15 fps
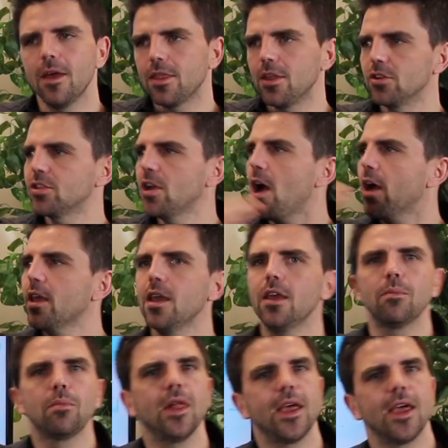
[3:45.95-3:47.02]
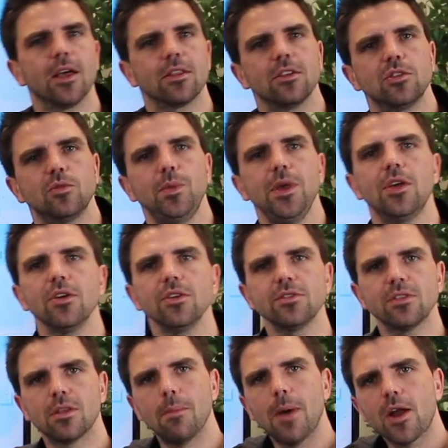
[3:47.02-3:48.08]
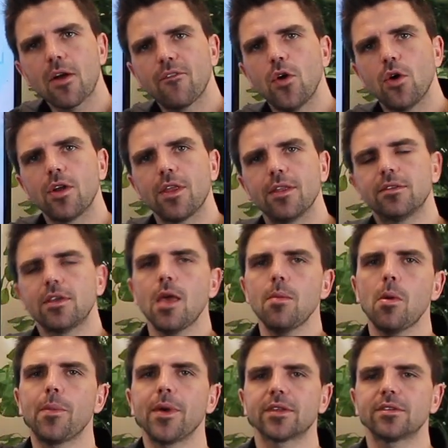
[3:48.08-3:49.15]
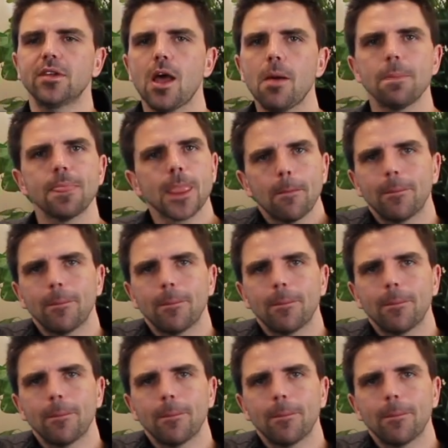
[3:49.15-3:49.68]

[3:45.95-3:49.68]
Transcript: They're talking, playing out the speakers, the microphone on the table picks it up,